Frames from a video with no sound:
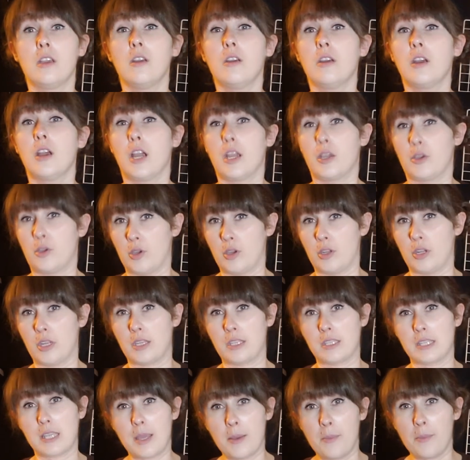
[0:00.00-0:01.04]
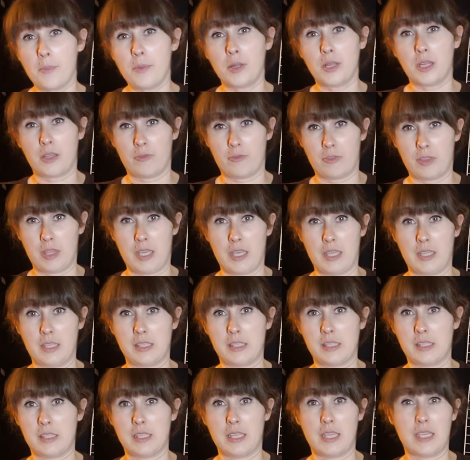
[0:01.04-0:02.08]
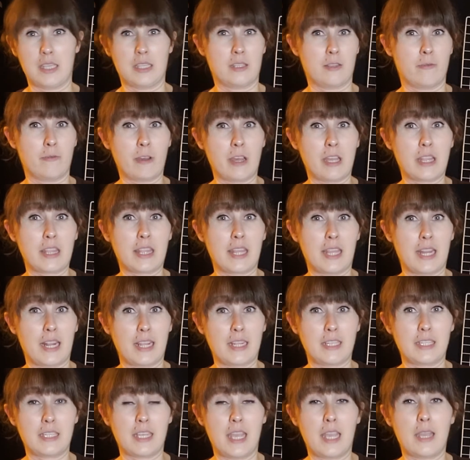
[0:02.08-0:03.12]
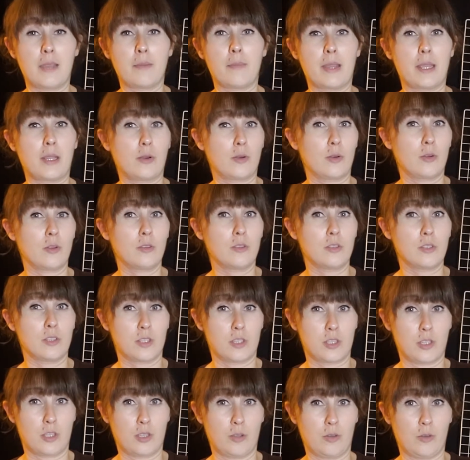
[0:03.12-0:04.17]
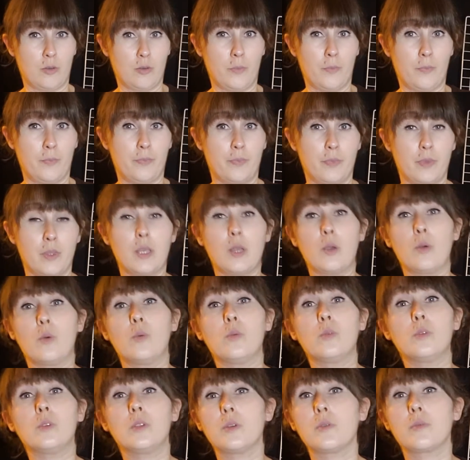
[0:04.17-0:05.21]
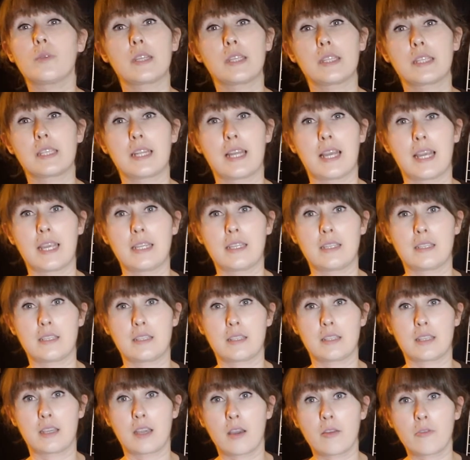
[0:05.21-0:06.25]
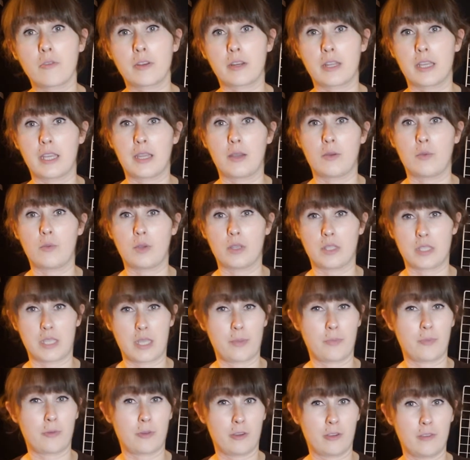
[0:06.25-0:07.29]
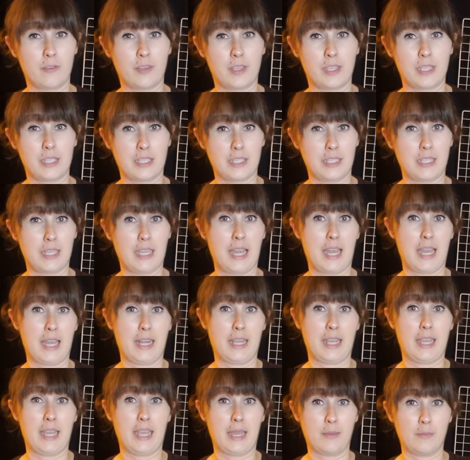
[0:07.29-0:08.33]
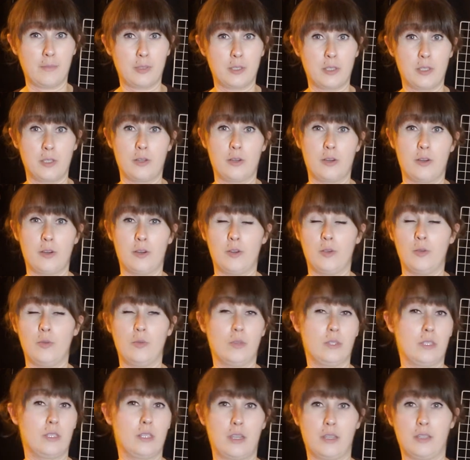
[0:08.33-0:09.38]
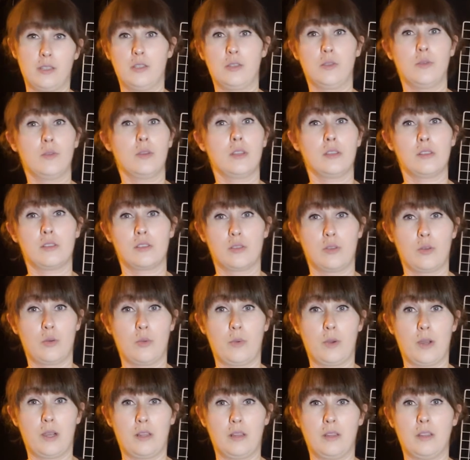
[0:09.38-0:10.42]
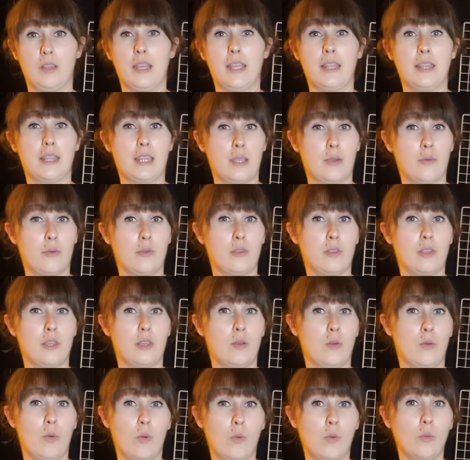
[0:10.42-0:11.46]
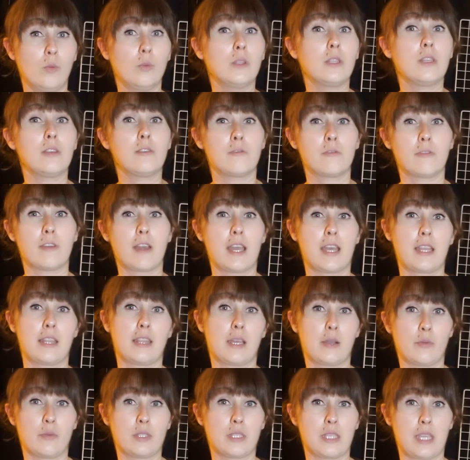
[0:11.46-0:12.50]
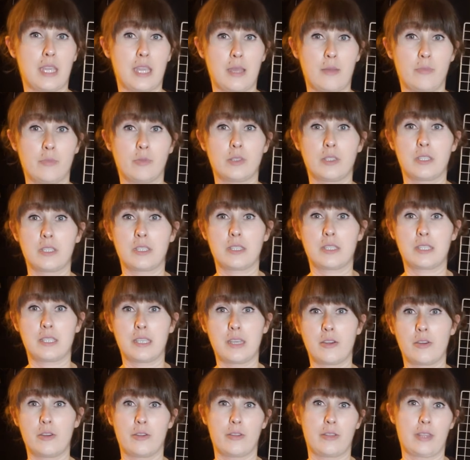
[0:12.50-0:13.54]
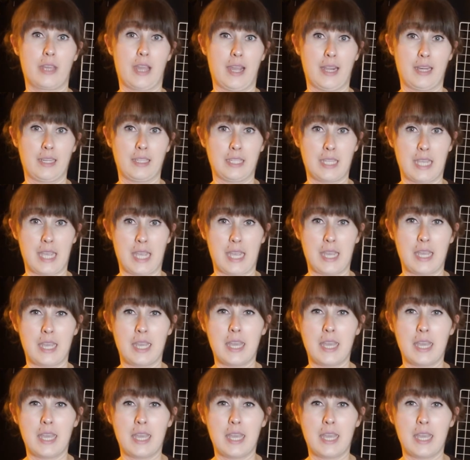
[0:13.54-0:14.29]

A good example of this is the vet that I take my girls to. The only reason I discovered it was I previously had a hamster who was not doing so well, and they were the only vet that was able to see her that day.